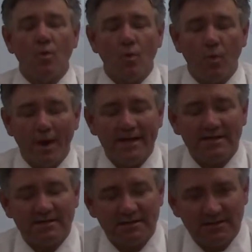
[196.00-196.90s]

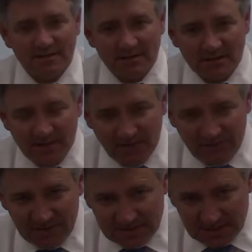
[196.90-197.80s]
Weight in a
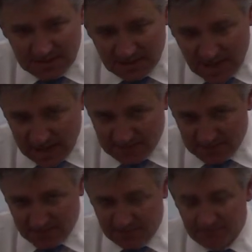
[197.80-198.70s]
physics
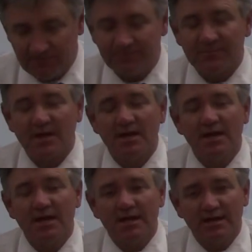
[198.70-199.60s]
classroom
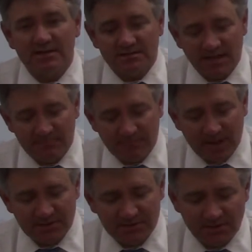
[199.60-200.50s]
is a
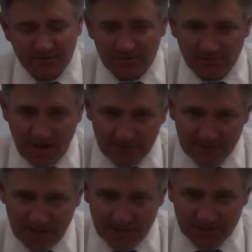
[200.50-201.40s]
measure of the
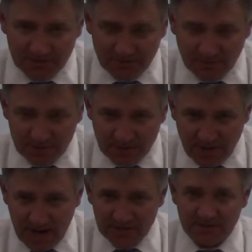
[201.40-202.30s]
gravitational
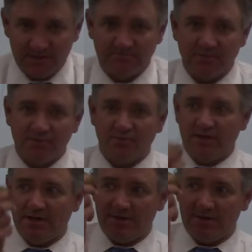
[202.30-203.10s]
attraction between